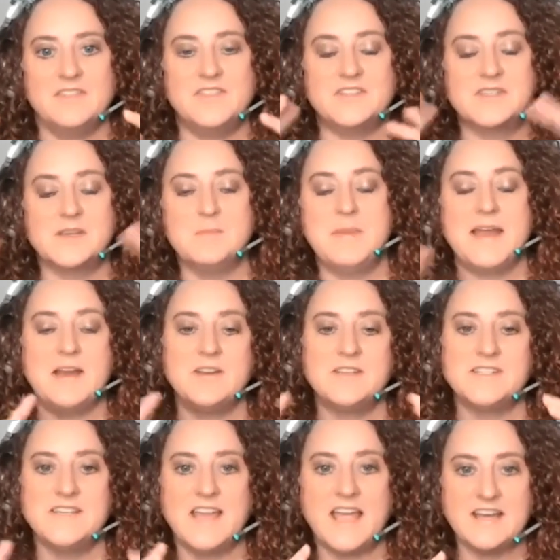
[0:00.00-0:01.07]
This
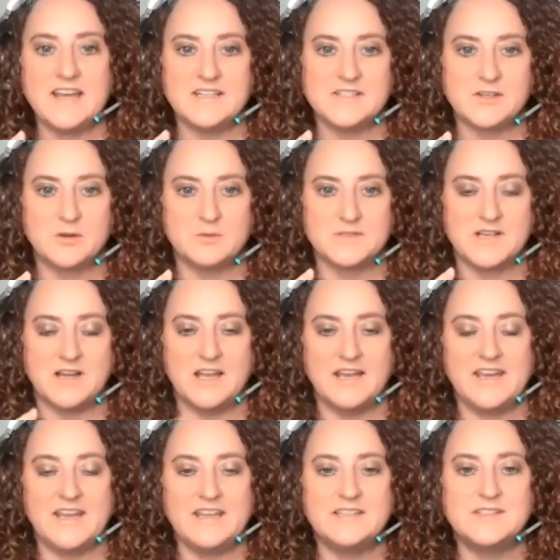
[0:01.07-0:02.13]
comparison-itis goes
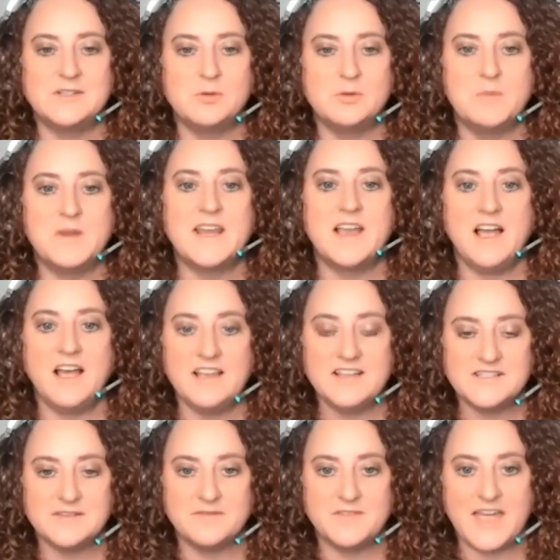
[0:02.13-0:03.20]
on. And so
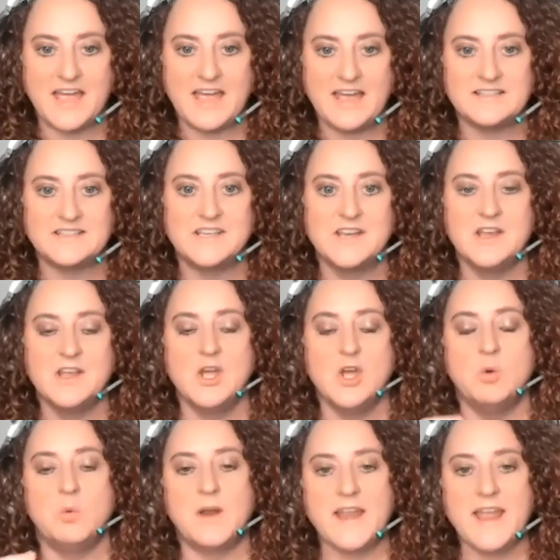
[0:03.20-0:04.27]
because of that,
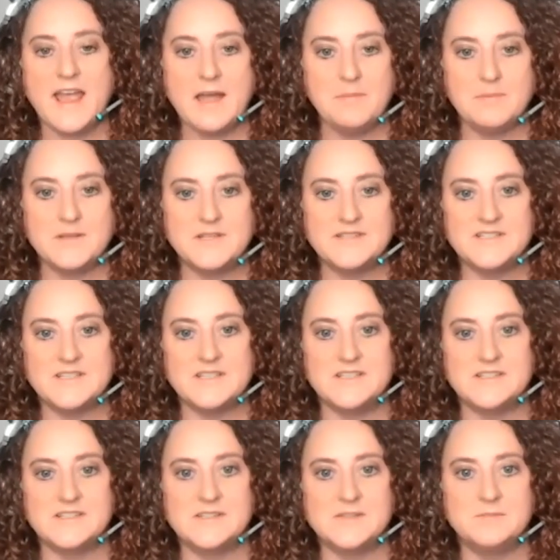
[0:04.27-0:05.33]
what happens
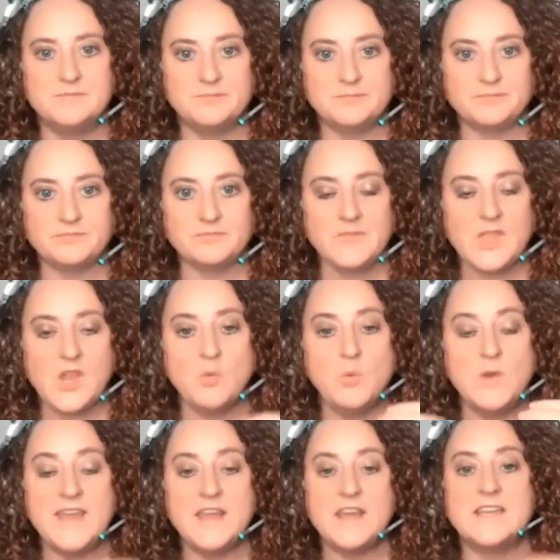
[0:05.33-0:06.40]
is
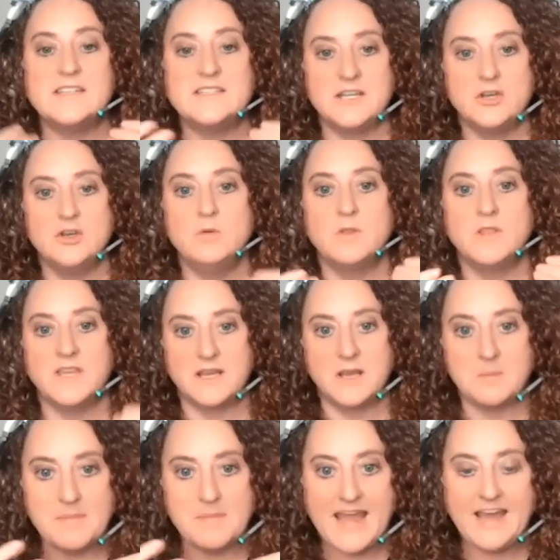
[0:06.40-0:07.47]
we continually
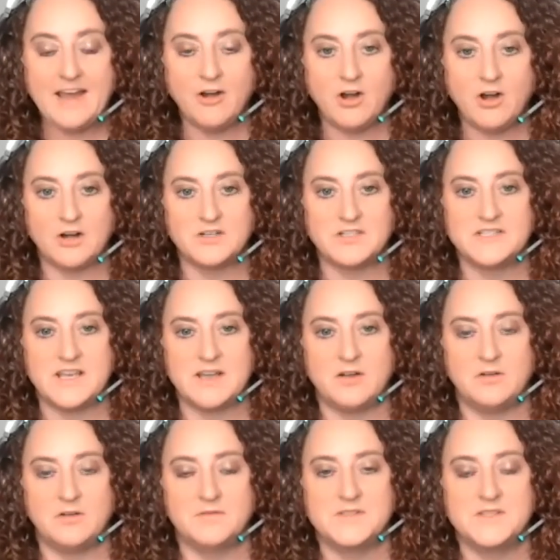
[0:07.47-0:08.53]
compare
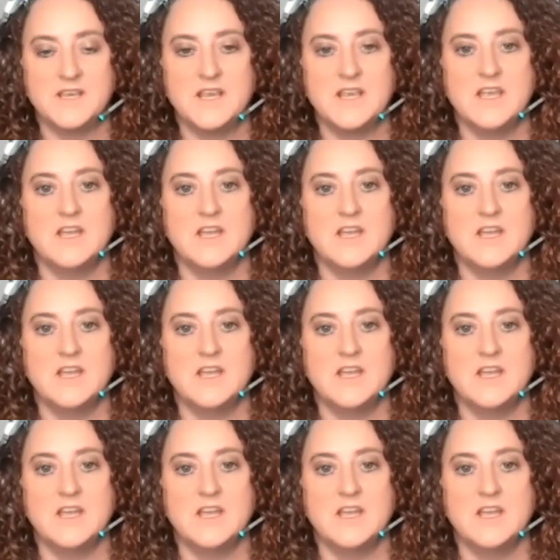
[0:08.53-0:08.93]
ourselves